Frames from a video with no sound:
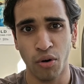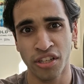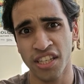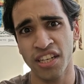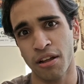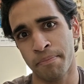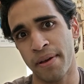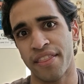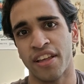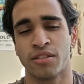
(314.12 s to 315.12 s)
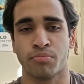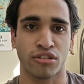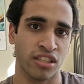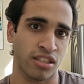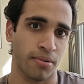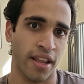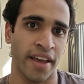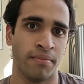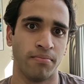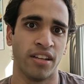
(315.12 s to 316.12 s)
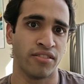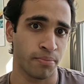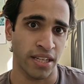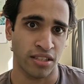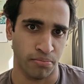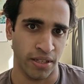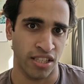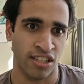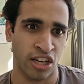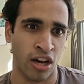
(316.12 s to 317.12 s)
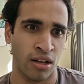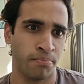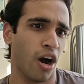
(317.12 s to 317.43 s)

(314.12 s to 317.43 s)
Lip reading: Well, we've seen it a bit that his progressive play leaves a bit to be desired,